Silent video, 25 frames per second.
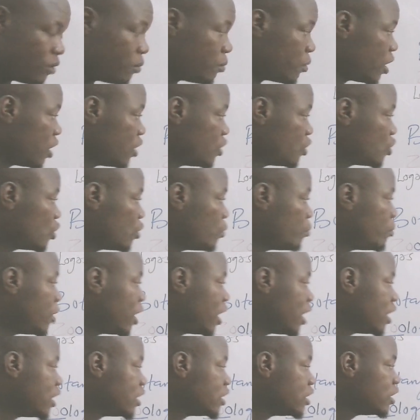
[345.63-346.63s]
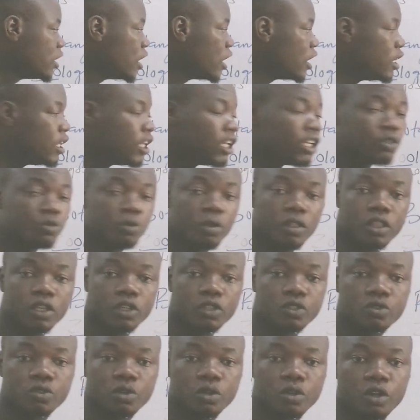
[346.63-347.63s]
is a branch of biology that deals with
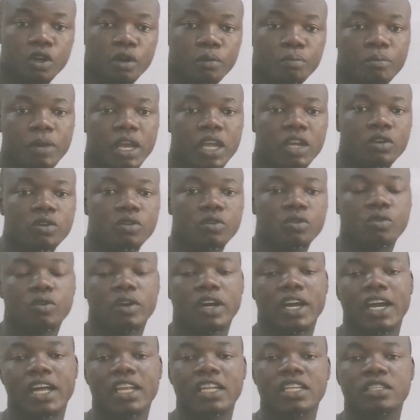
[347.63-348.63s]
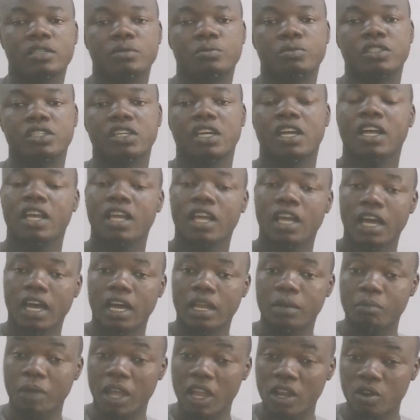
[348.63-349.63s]
the study of microorganisms.
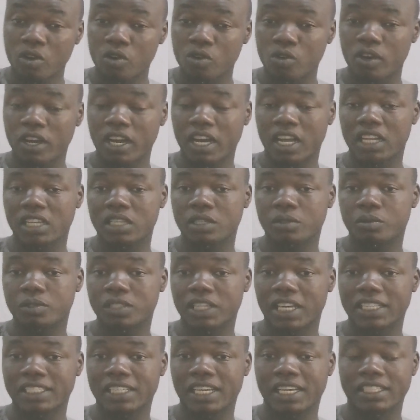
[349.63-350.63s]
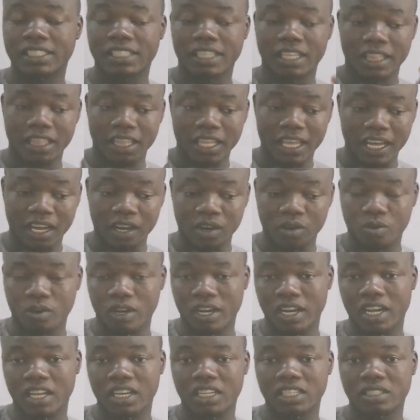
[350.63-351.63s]
And microorganisms, as I said, they are
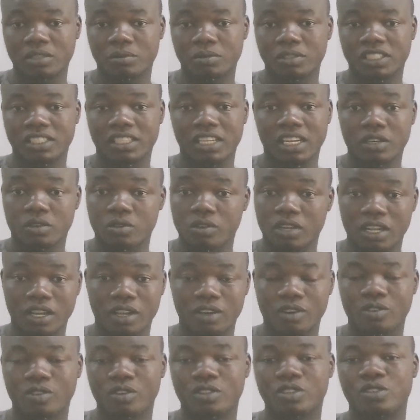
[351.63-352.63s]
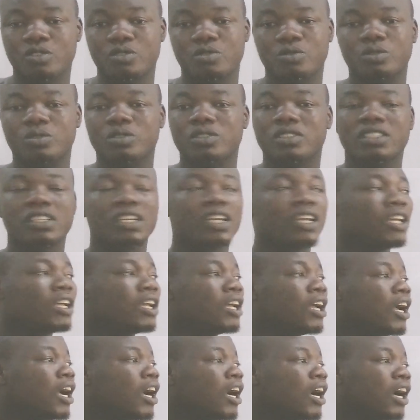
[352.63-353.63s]
organisms that you cannot use
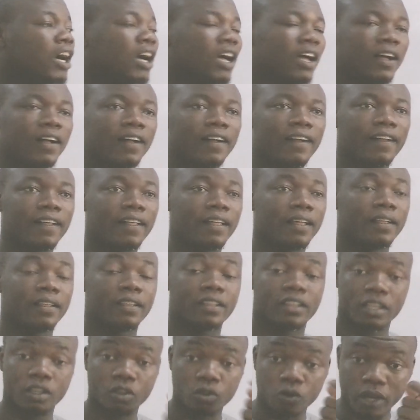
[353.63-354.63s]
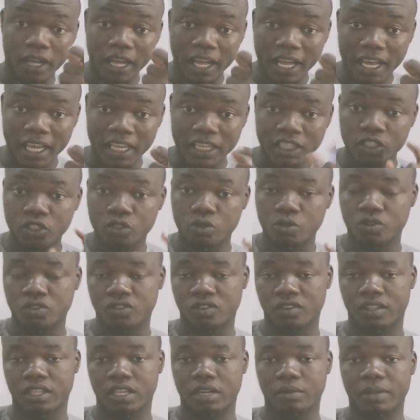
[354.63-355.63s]
your eyes to
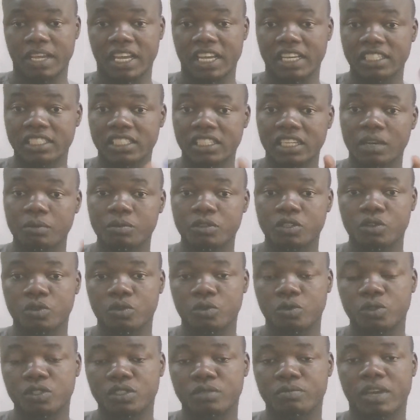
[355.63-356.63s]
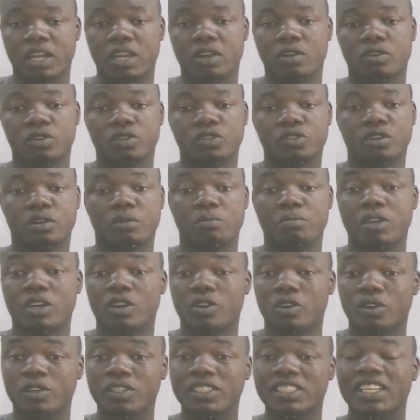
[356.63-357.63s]
see them except to use microscope
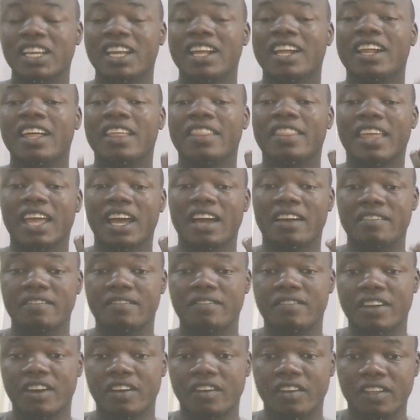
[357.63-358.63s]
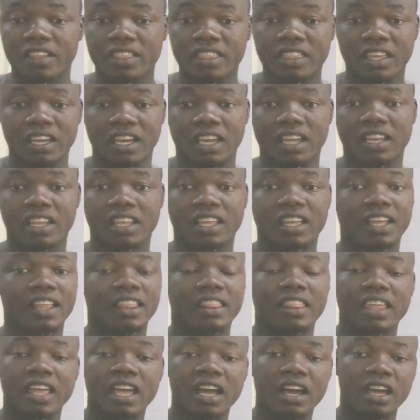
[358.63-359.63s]
because they are very tiny
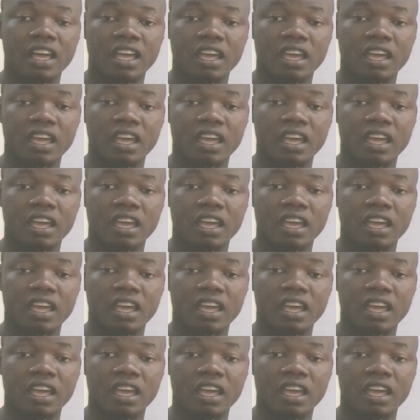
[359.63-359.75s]
and they